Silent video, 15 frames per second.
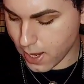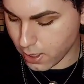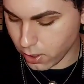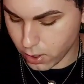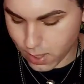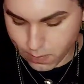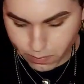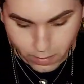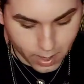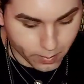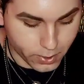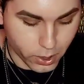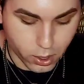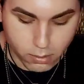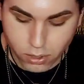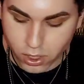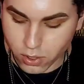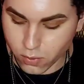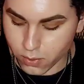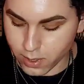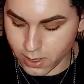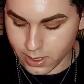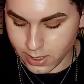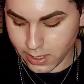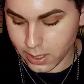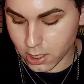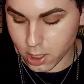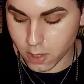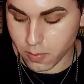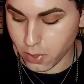And maybe you just really need
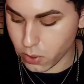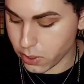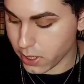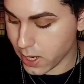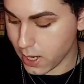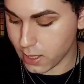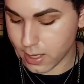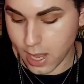to communicate